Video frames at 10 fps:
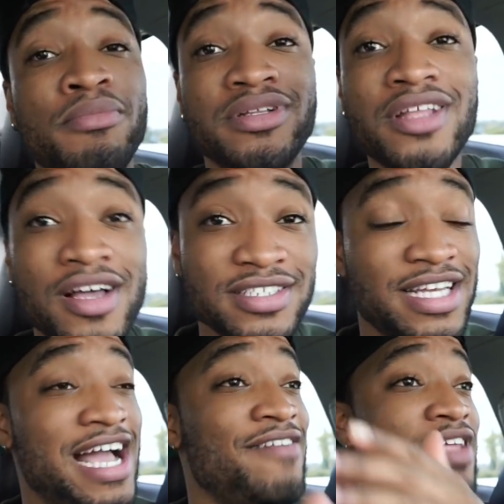Plus,
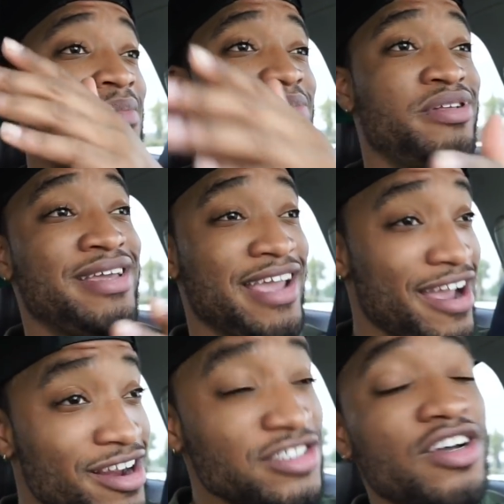I have not been playing
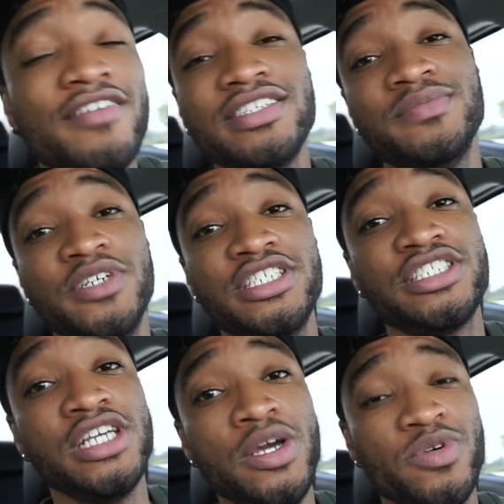airsoft as much,